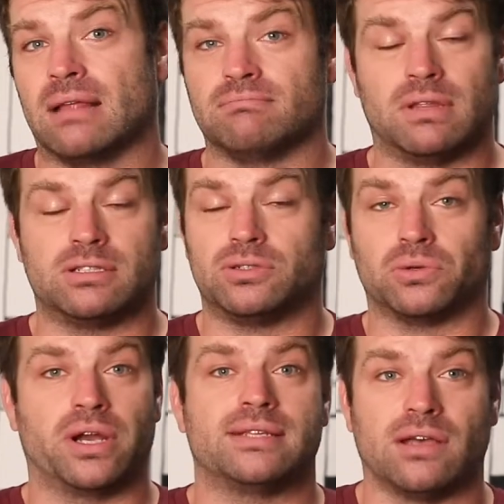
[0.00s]
And the
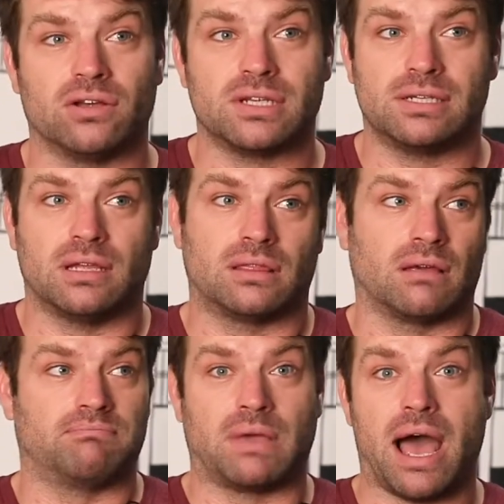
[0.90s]
story tells us that
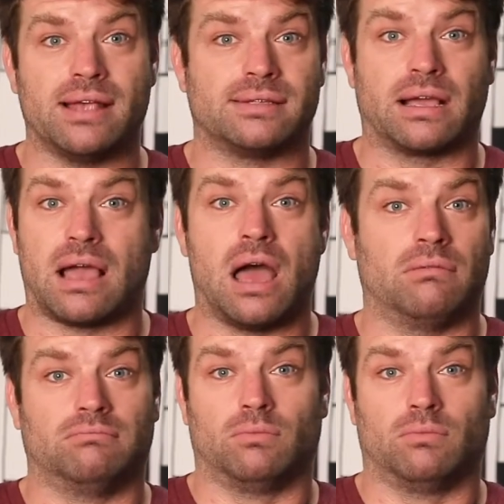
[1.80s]
the guys that got